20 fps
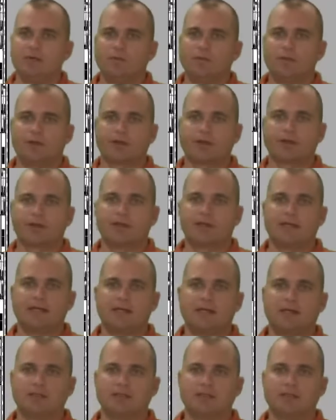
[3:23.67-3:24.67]
We're going to go
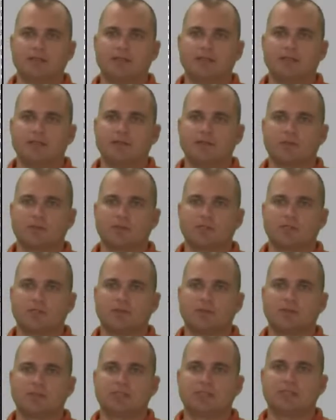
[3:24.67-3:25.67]
down here and we're going to
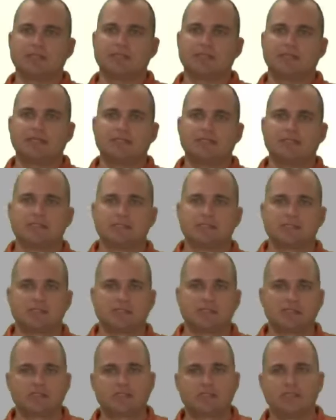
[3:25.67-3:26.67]
double click on this
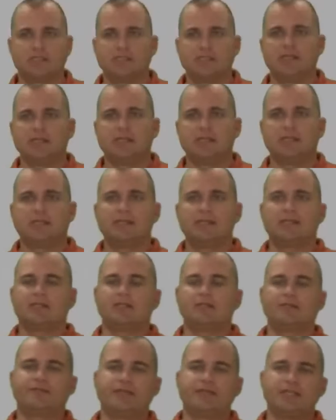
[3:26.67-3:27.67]
existing
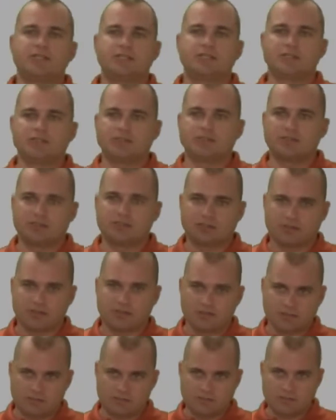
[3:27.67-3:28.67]
elevations
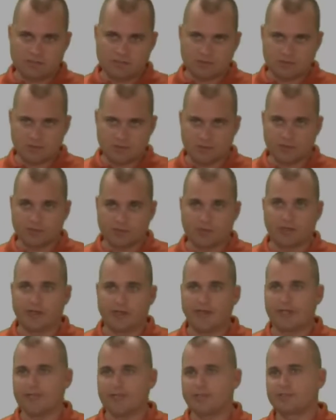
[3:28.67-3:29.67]

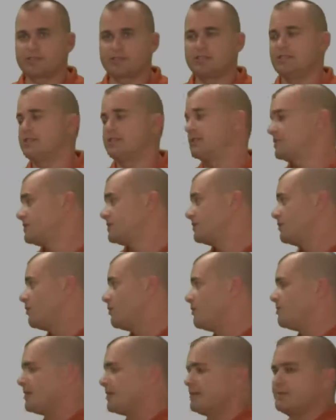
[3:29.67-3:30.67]
drawing. You can see that it's going to
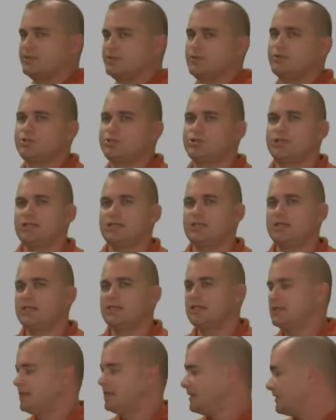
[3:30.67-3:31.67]
open up a new
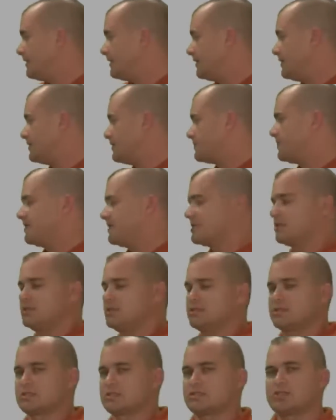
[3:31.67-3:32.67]
sheet, and it's
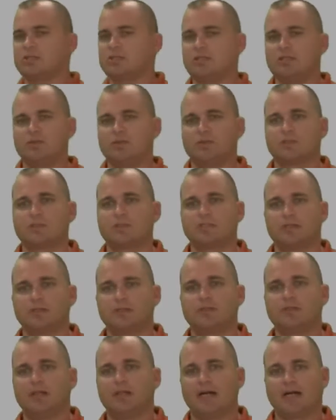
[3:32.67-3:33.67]
basically just a sheet with a
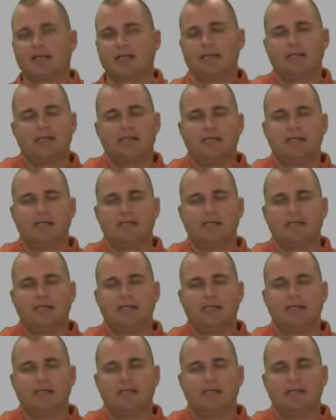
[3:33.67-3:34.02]
title block.